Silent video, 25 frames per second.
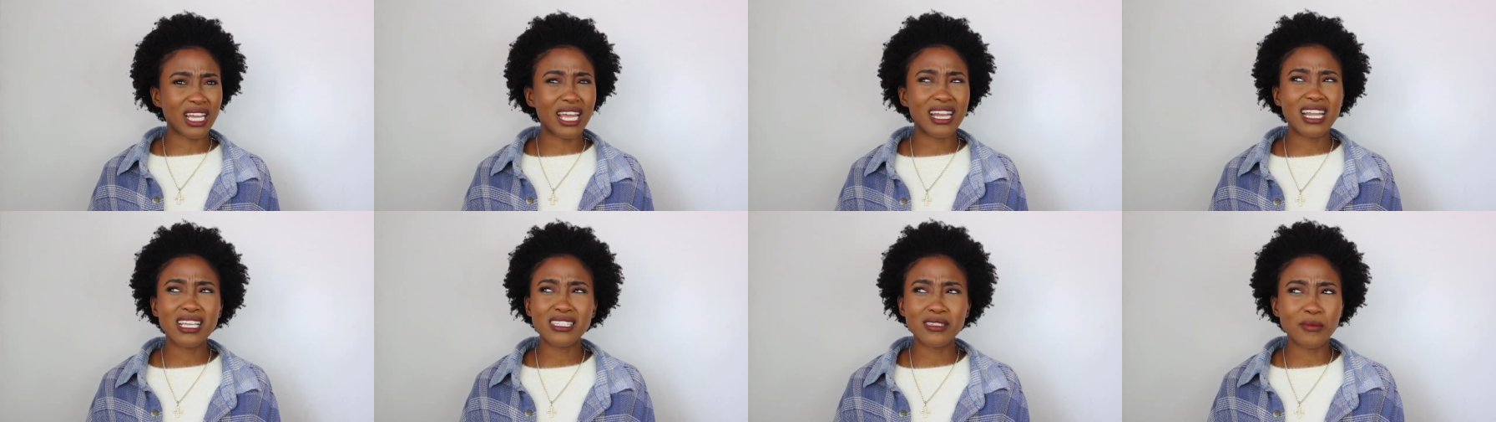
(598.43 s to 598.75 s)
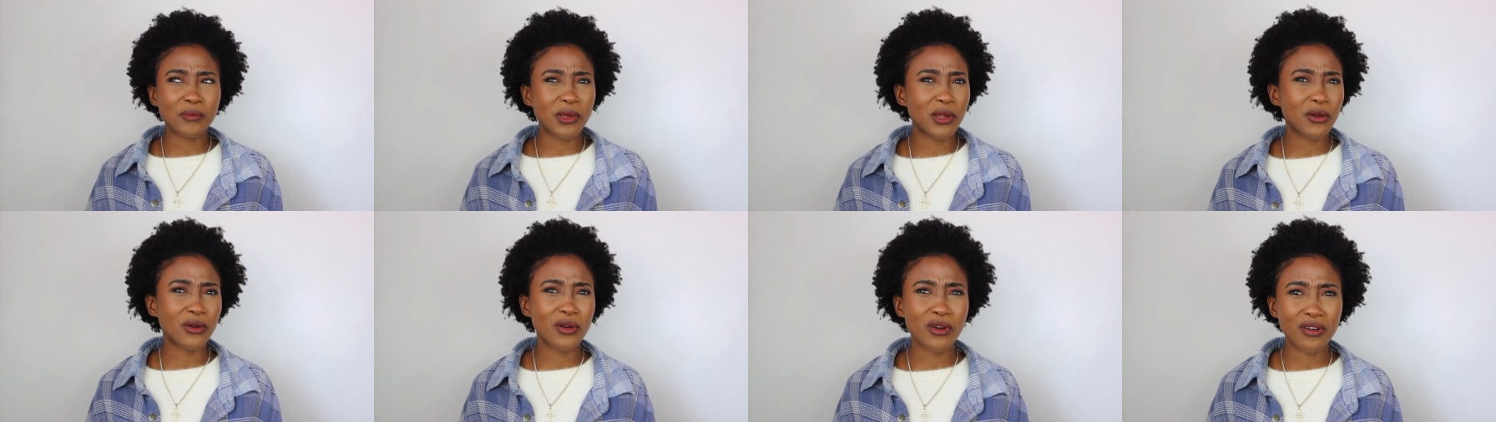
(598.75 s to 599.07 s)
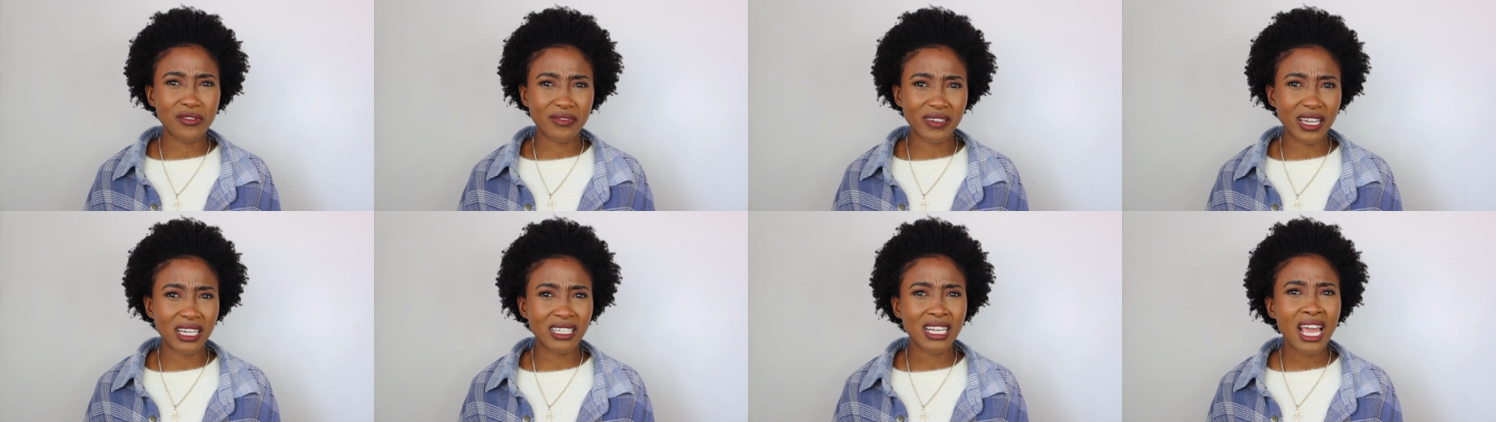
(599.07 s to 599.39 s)
And as a matter
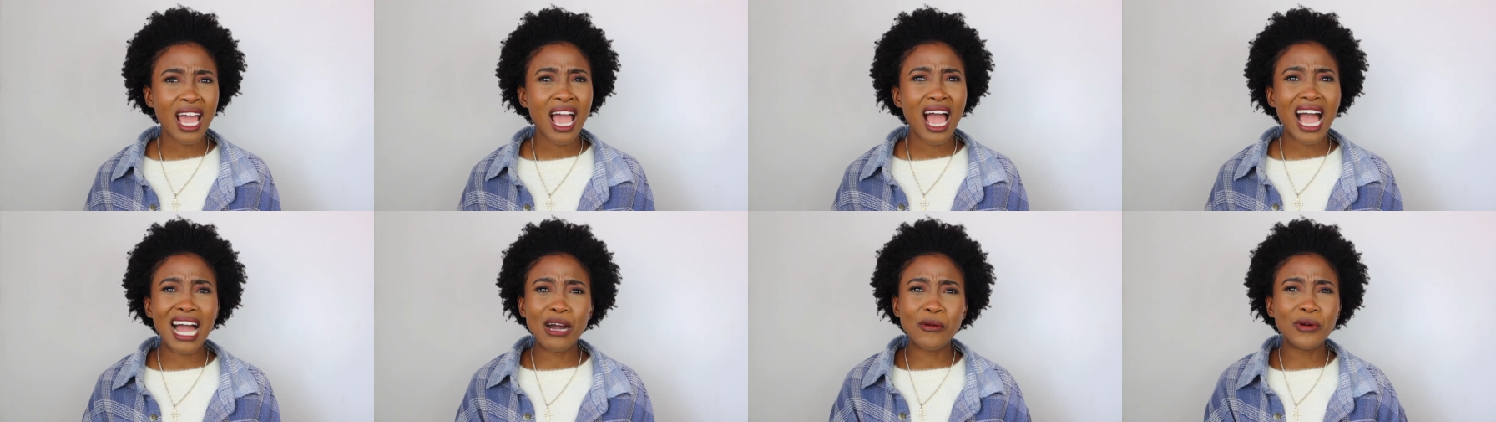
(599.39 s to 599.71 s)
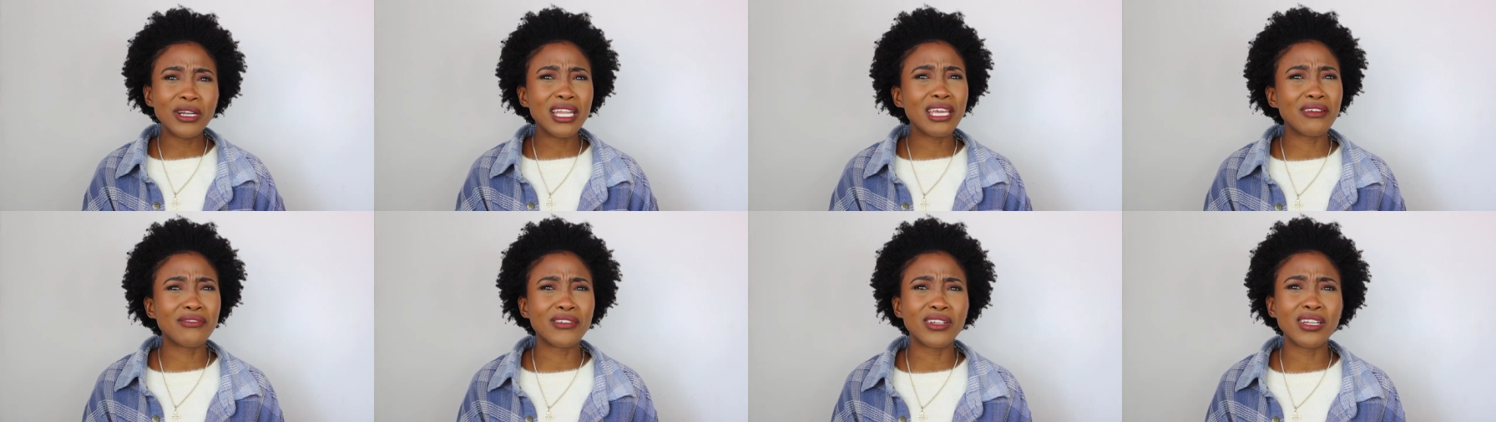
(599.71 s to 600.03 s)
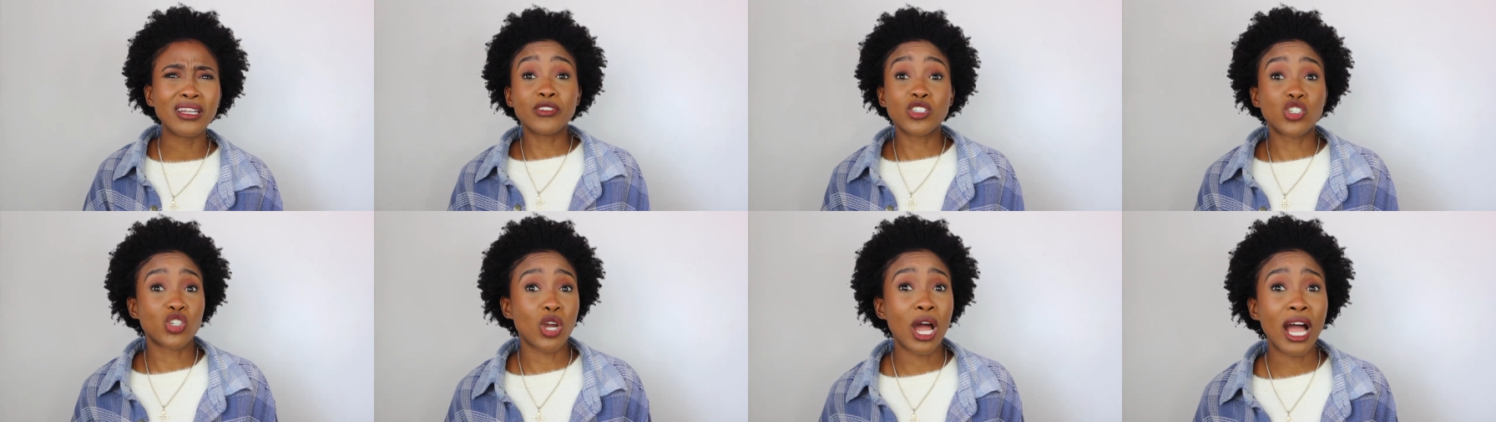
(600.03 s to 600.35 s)
of fact, I won't
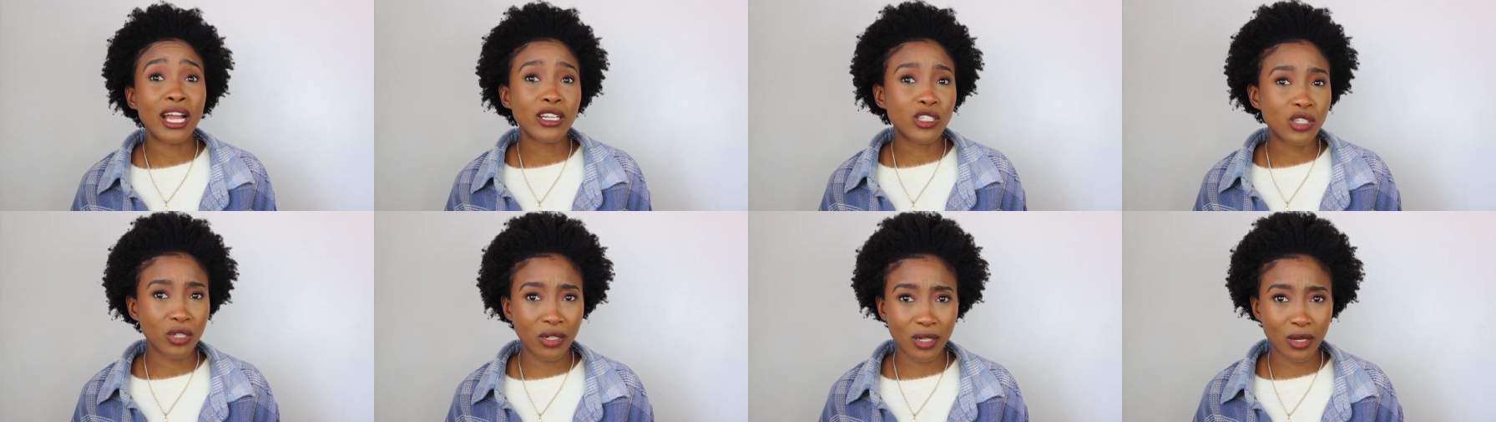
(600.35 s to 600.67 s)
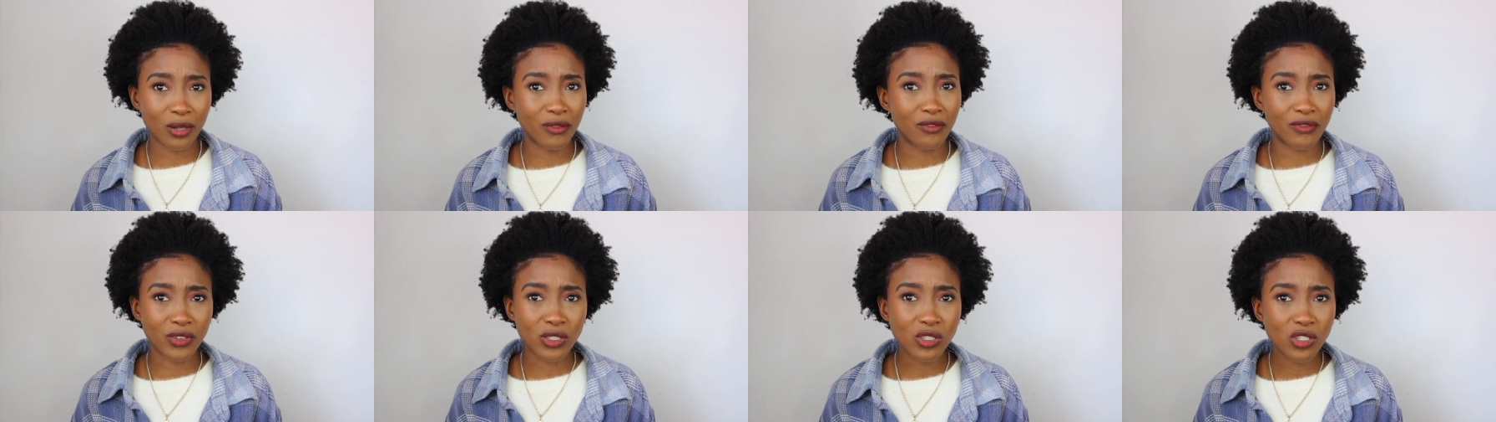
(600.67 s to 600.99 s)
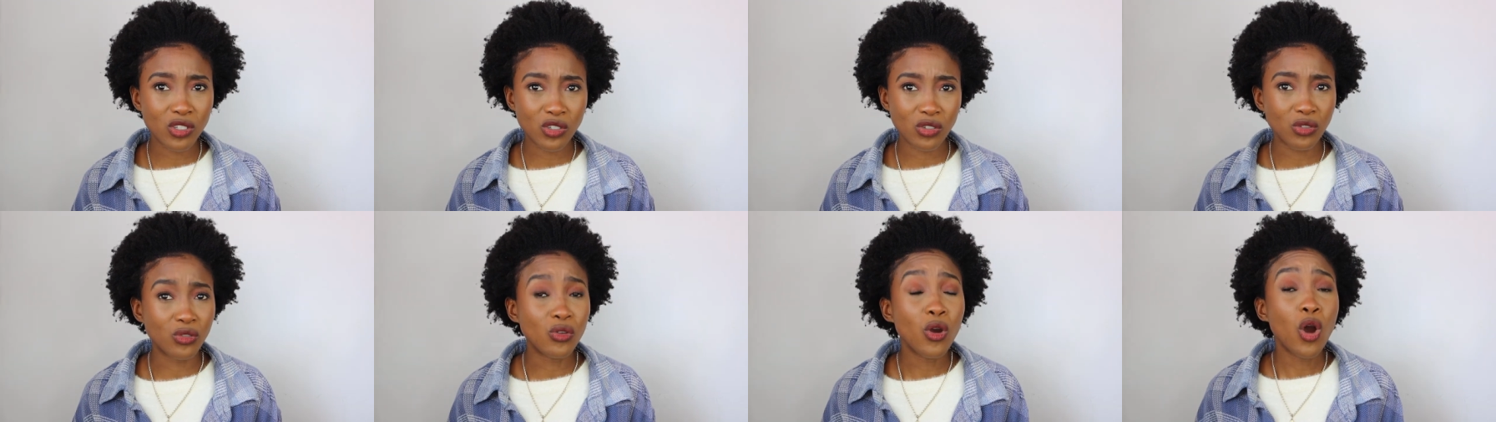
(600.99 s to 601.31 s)
even try to
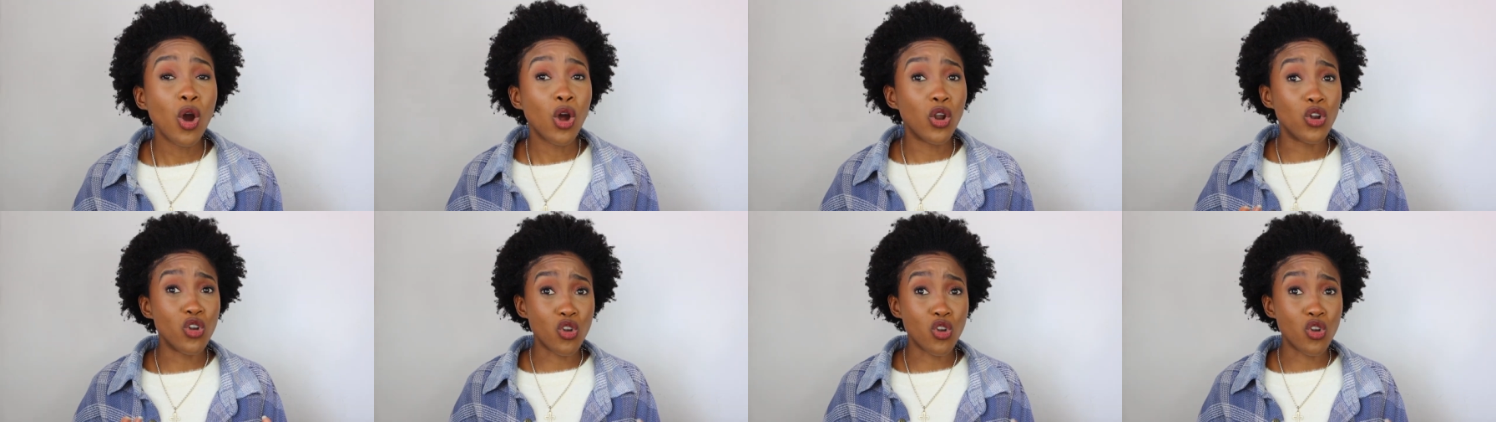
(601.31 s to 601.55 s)
convince you